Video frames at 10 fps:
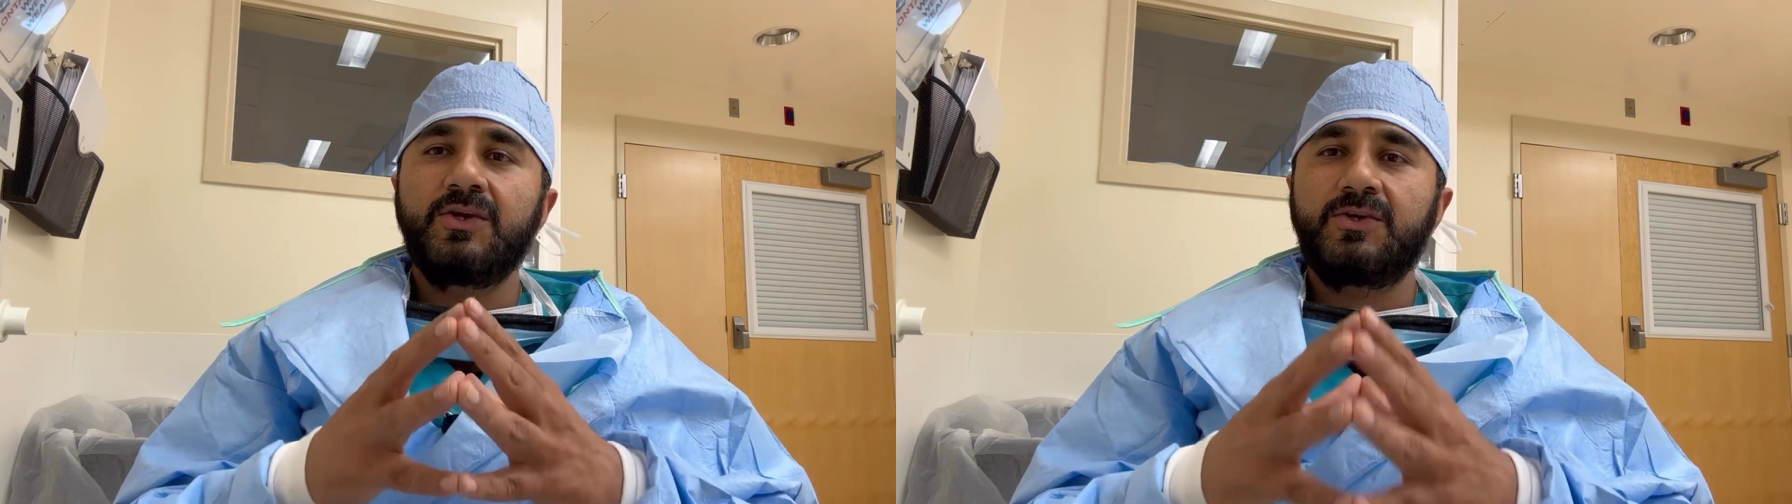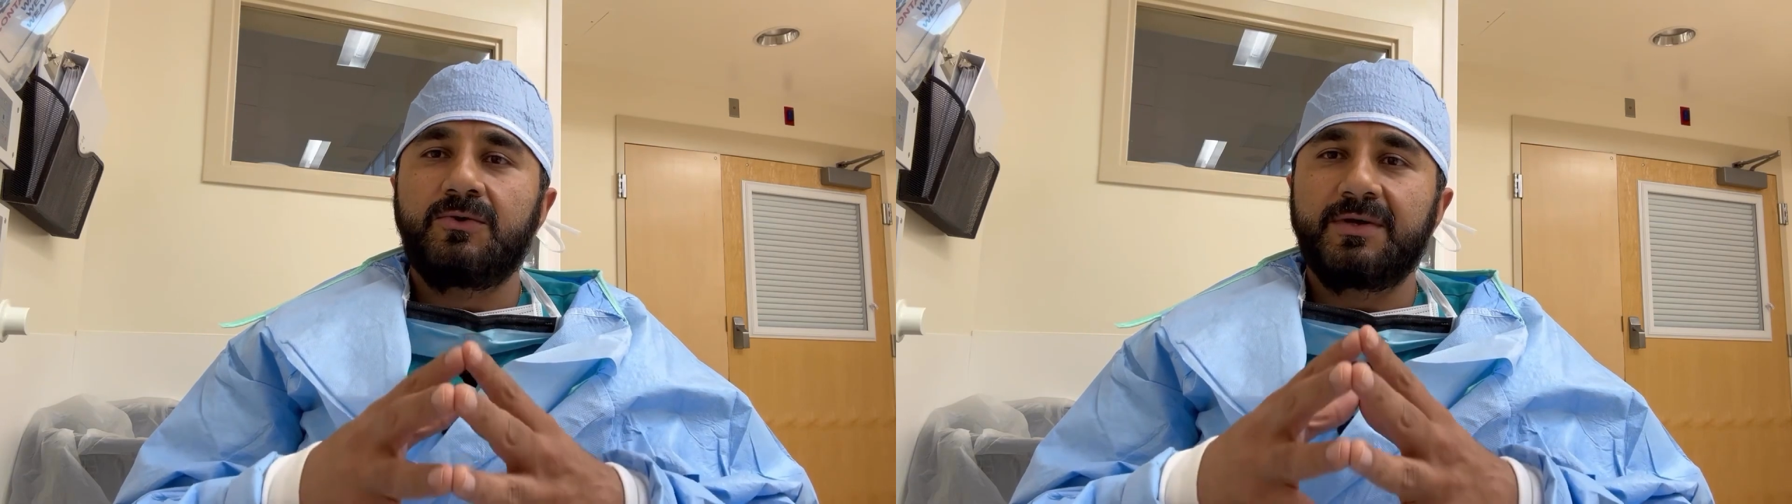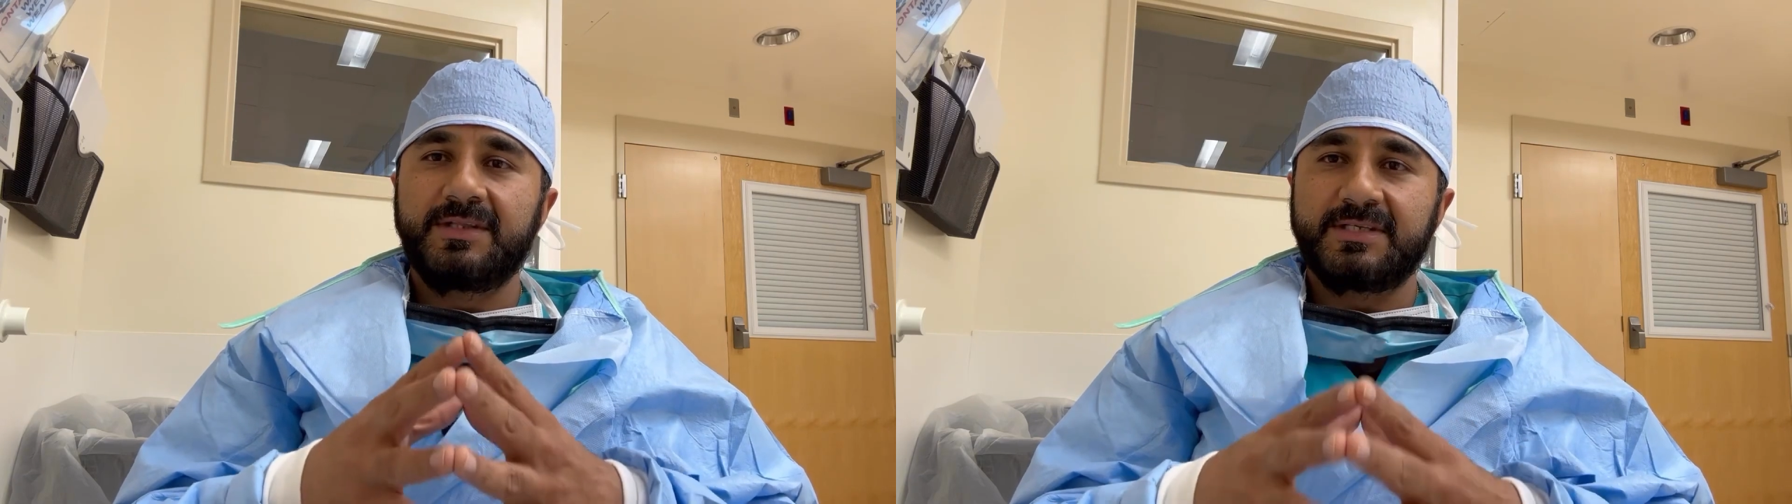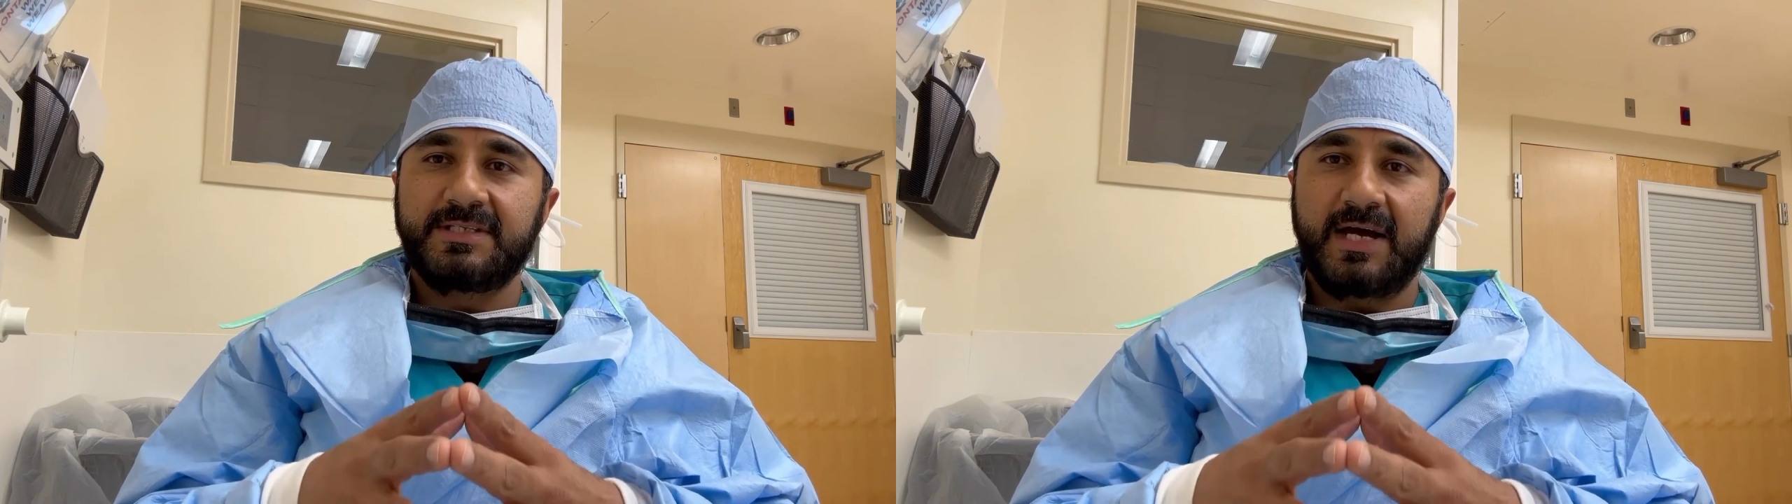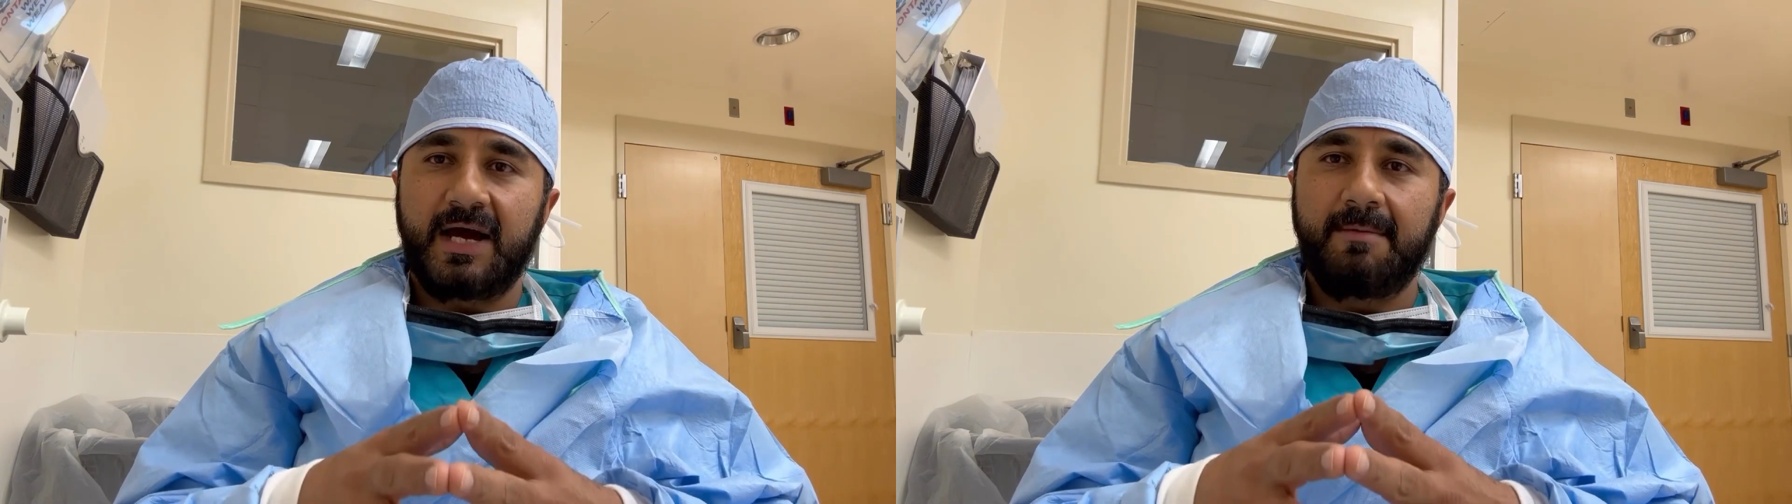during this
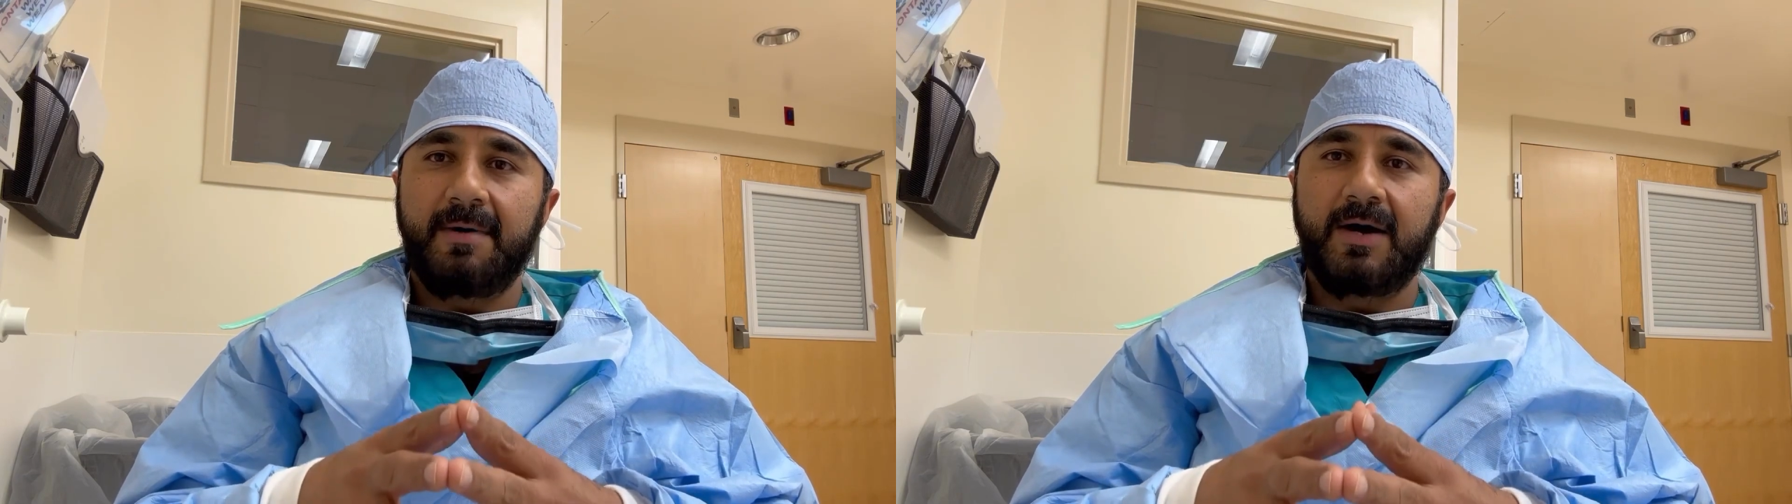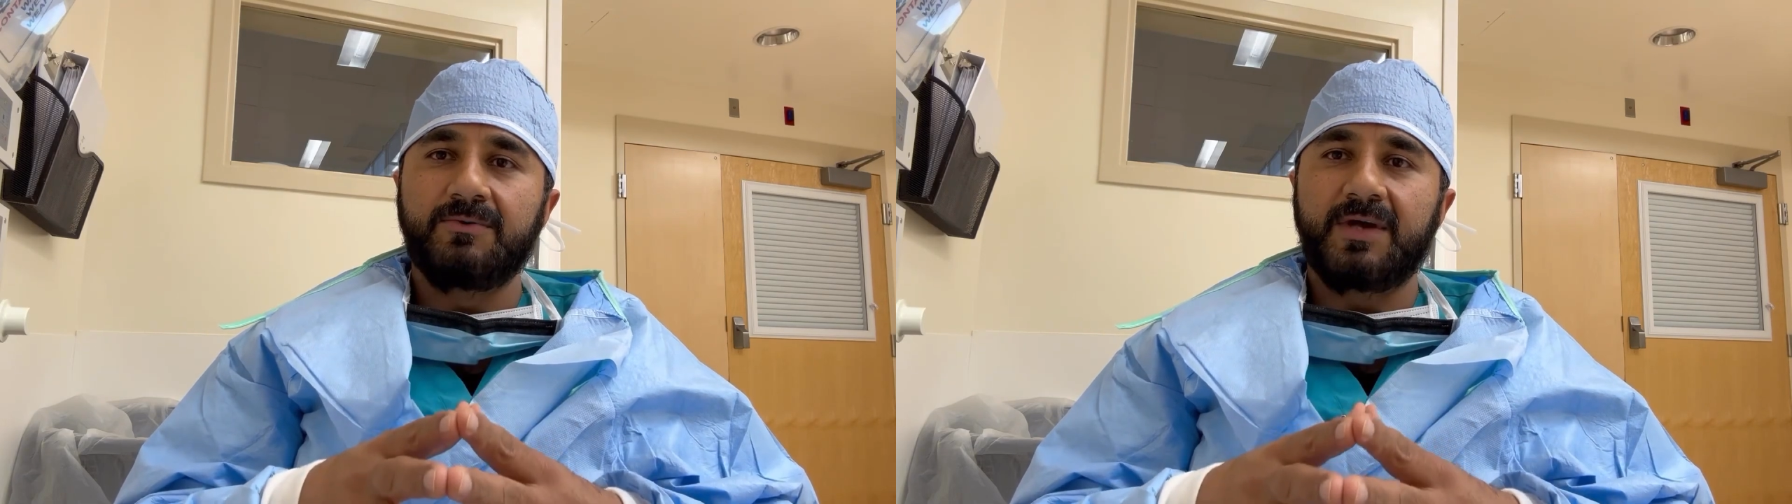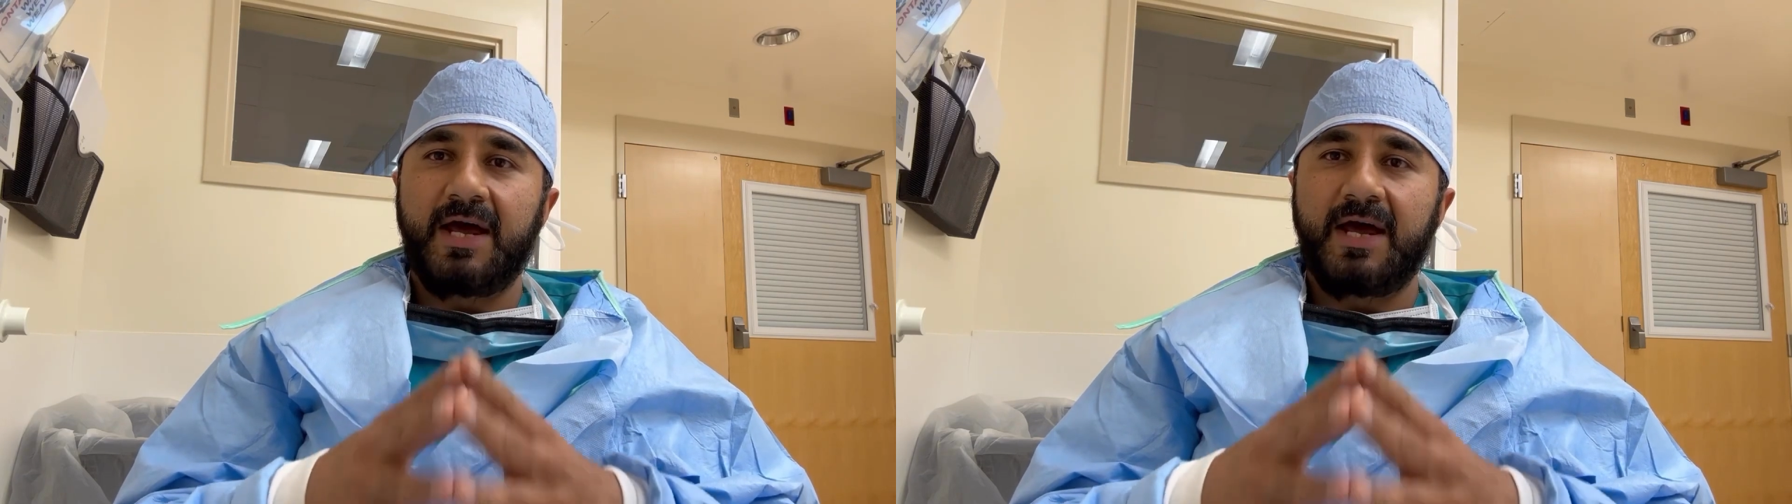timeout.